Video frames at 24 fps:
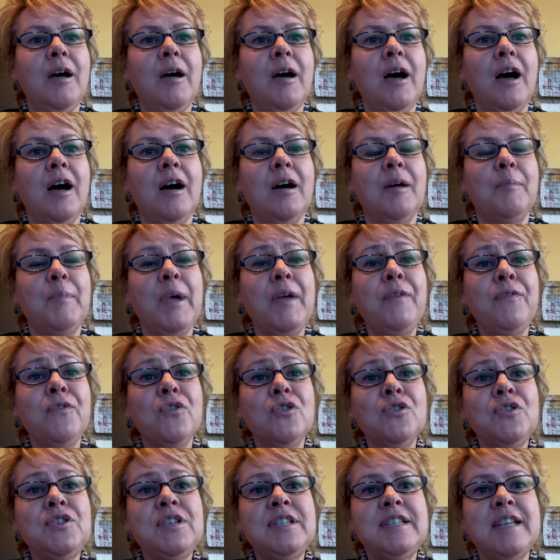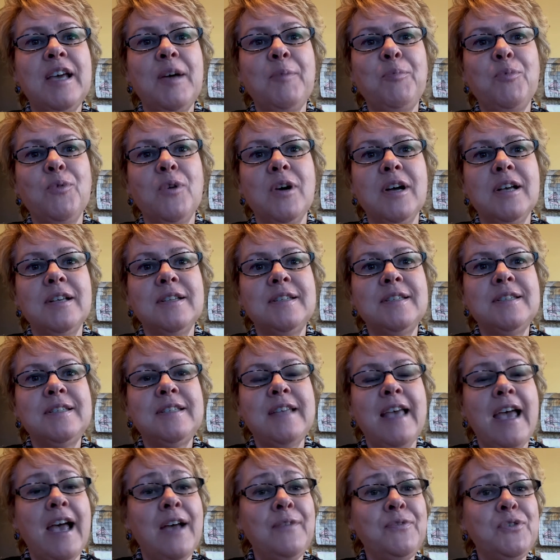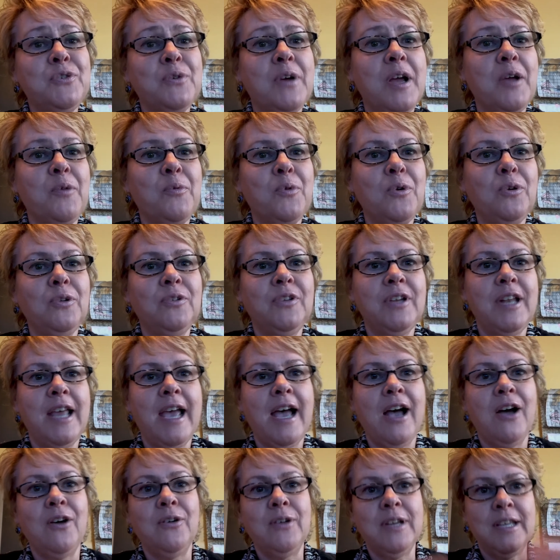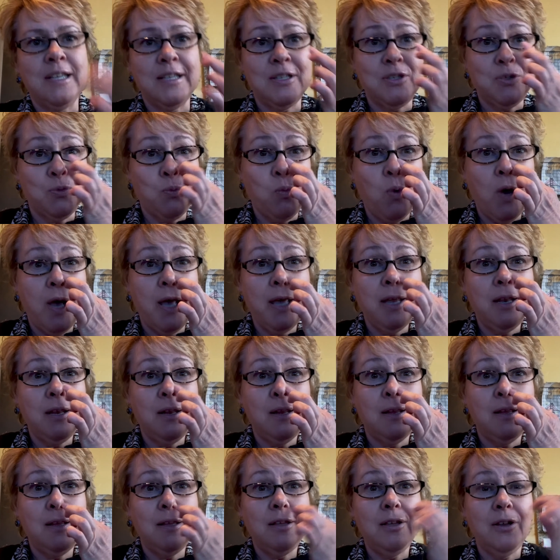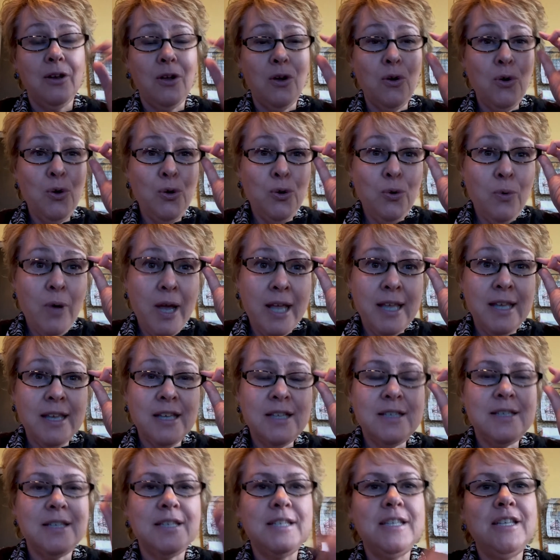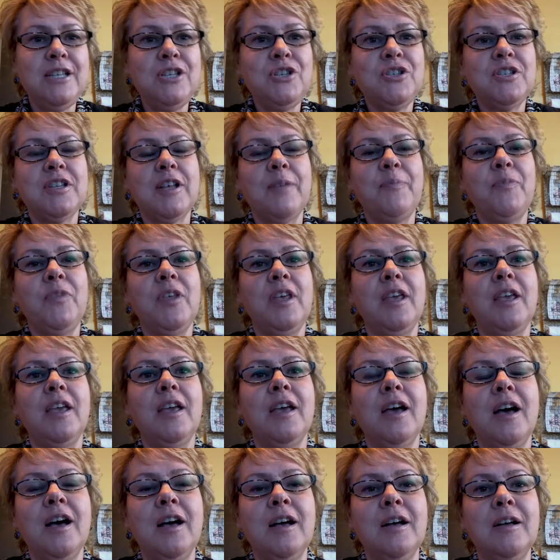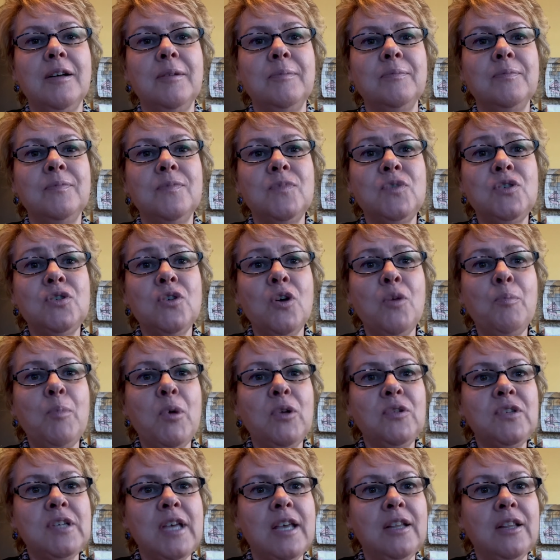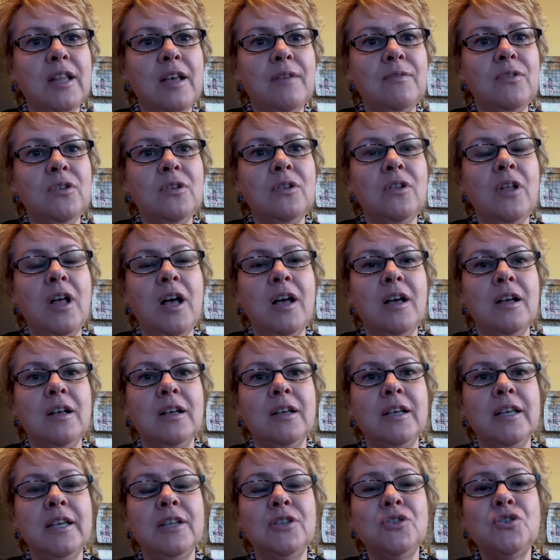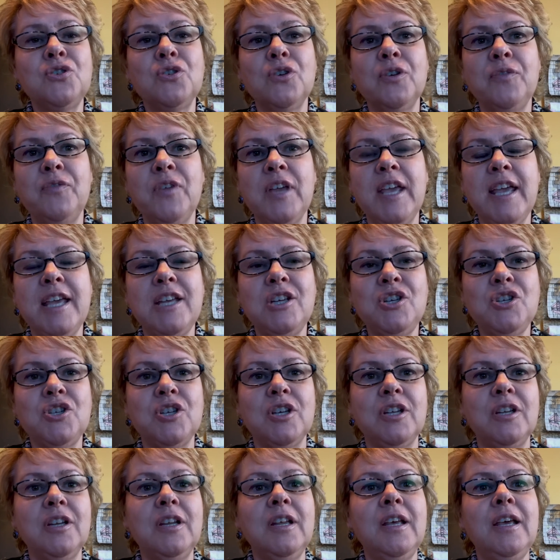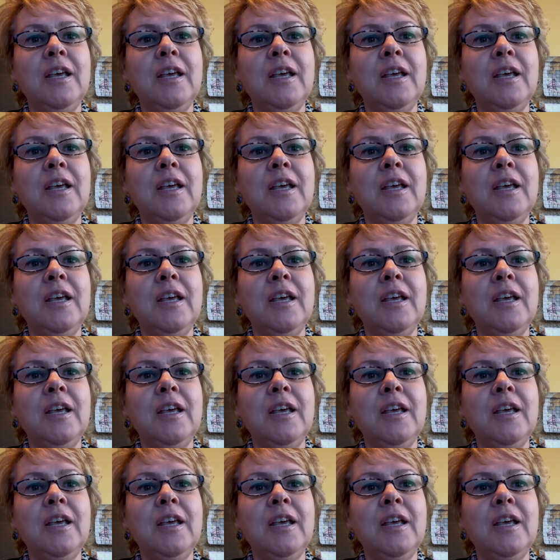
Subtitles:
My first step was, after I rolled it out, is who do I get to teach something so multi-level in certification